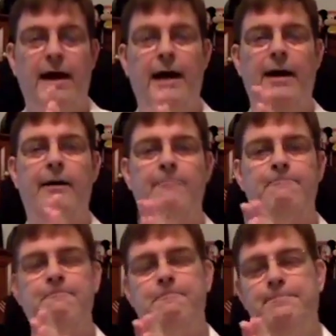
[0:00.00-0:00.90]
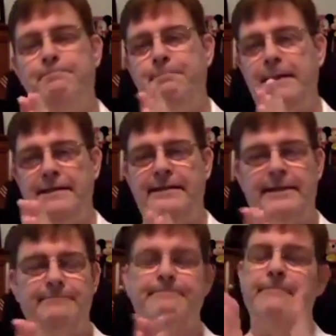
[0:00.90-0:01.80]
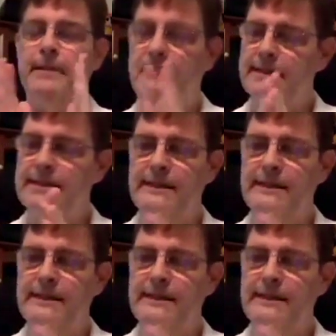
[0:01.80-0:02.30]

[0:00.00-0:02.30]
But let's